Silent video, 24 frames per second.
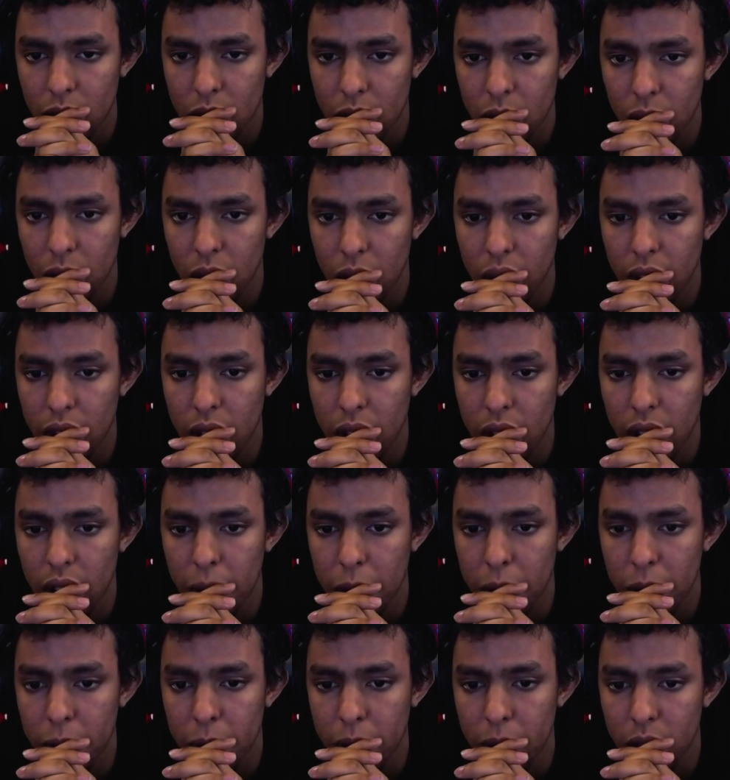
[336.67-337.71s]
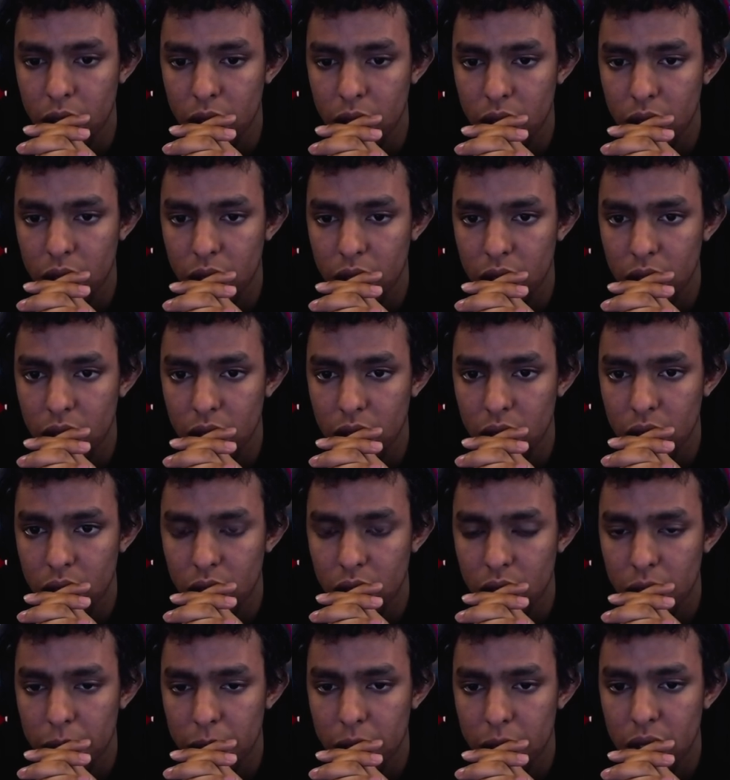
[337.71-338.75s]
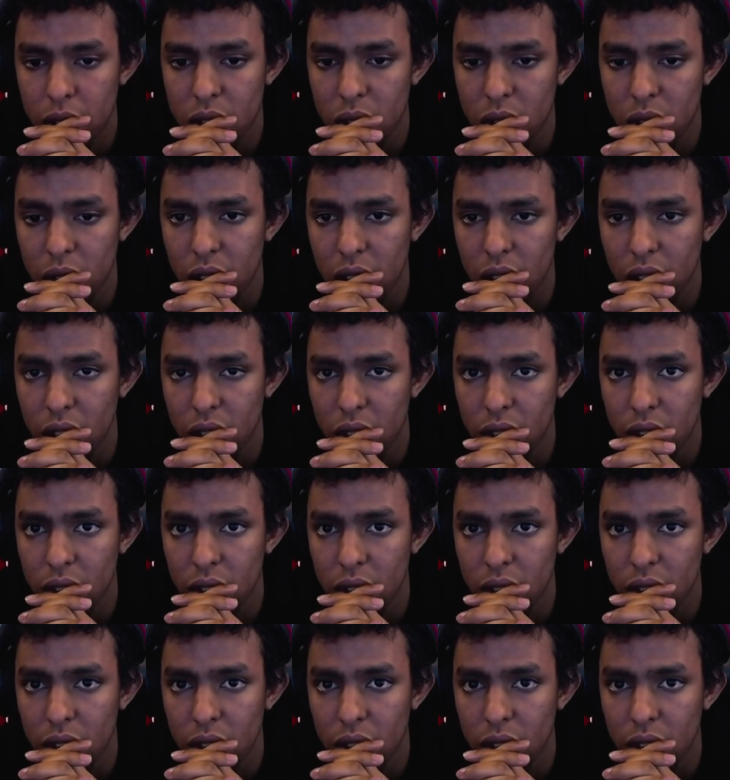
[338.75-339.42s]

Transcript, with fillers: You're kidding me, Britt. Please don't die.